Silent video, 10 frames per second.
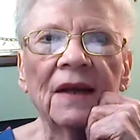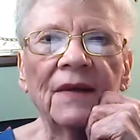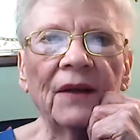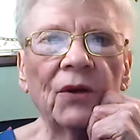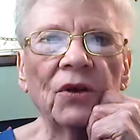
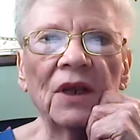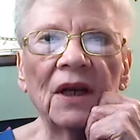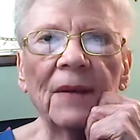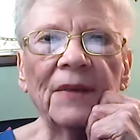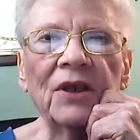that there's a
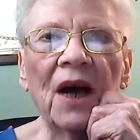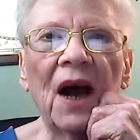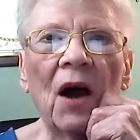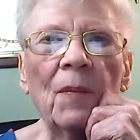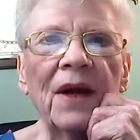limit to
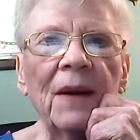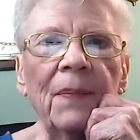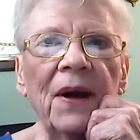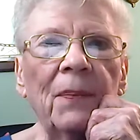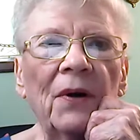how many
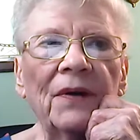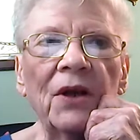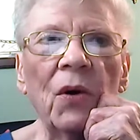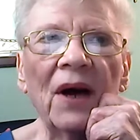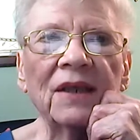people in the
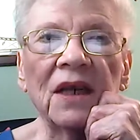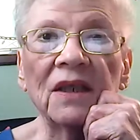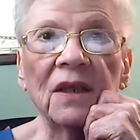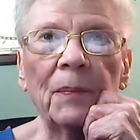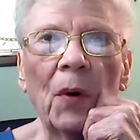U.S. can
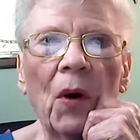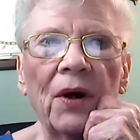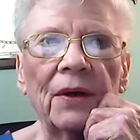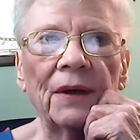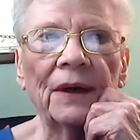support.